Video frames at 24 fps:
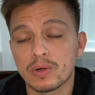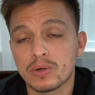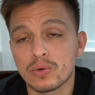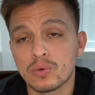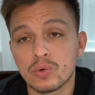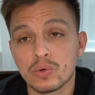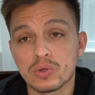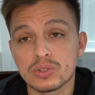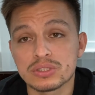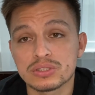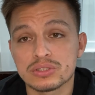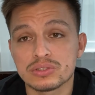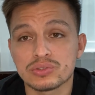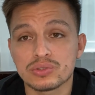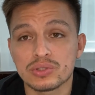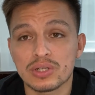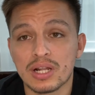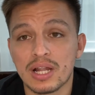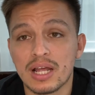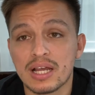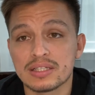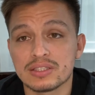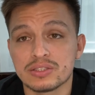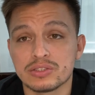courses or
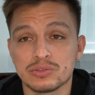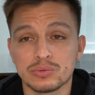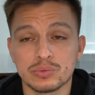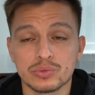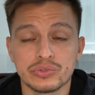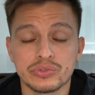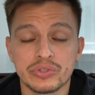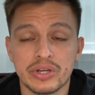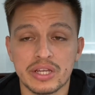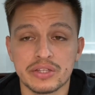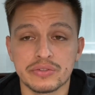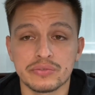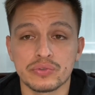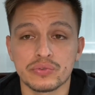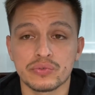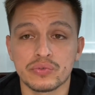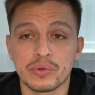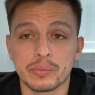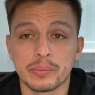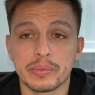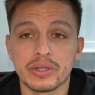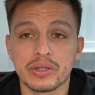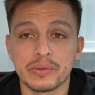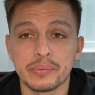classes would transfer
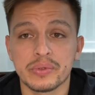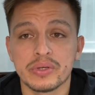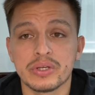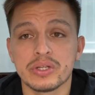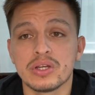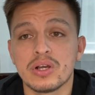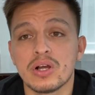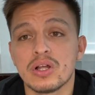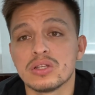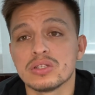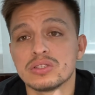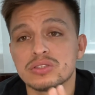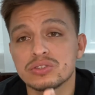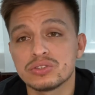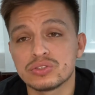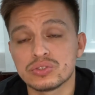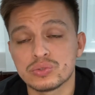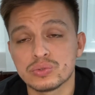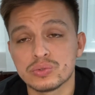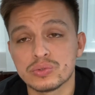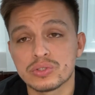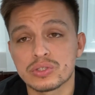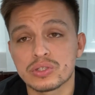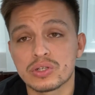from a community college
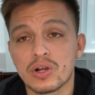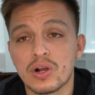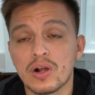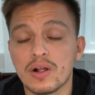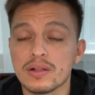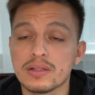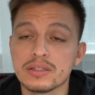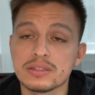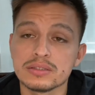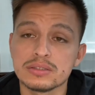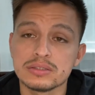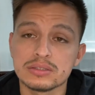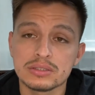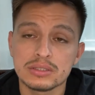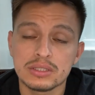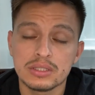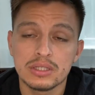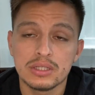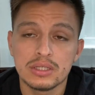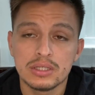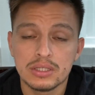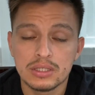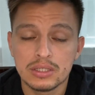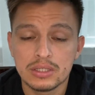to their college.
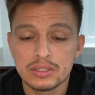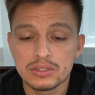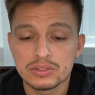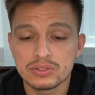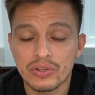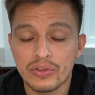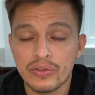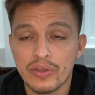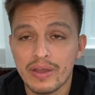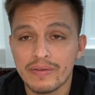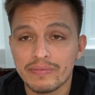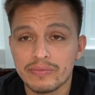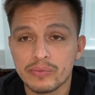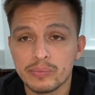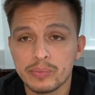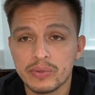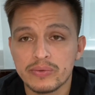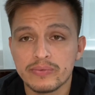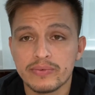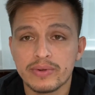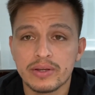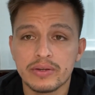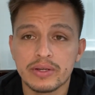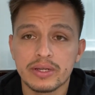So you have to be
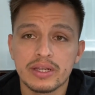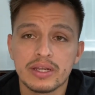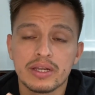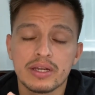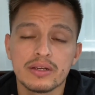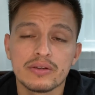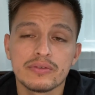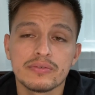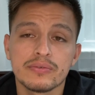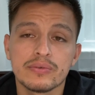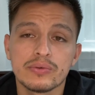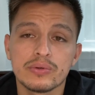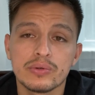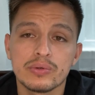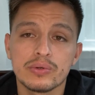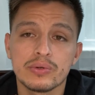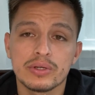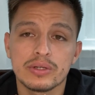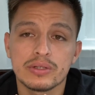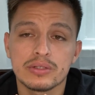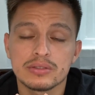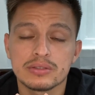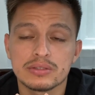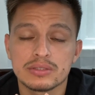very careful
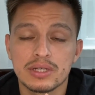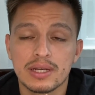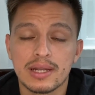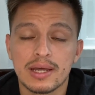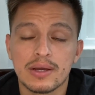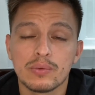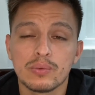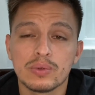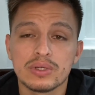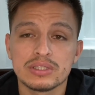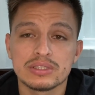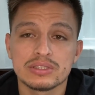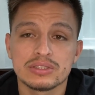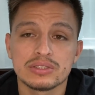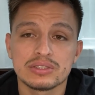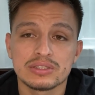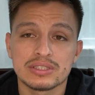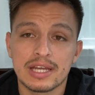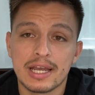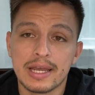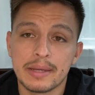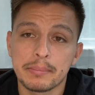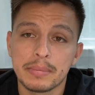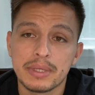to not waste your
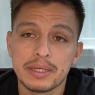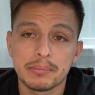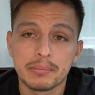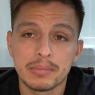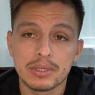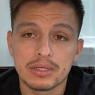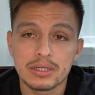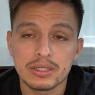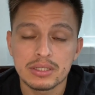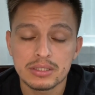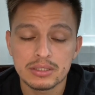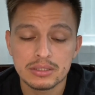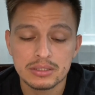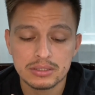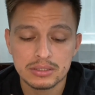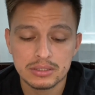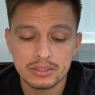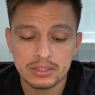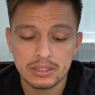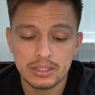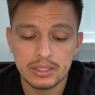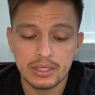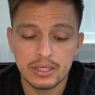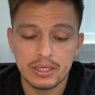time and money,
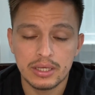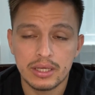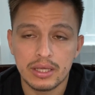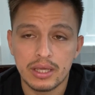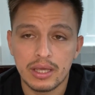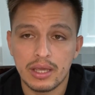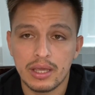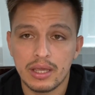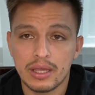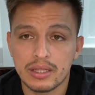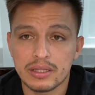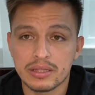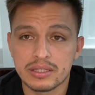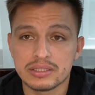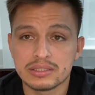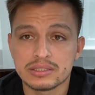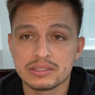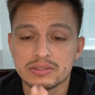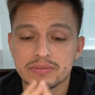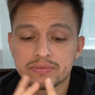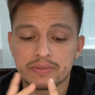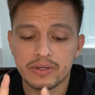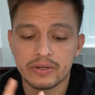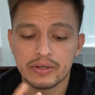and this
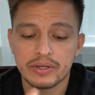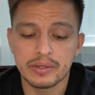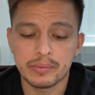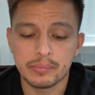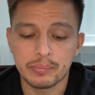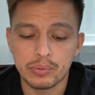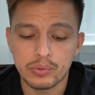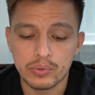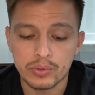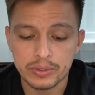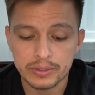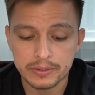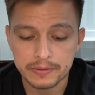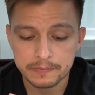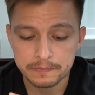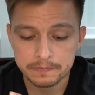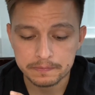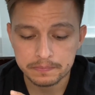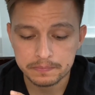is very important.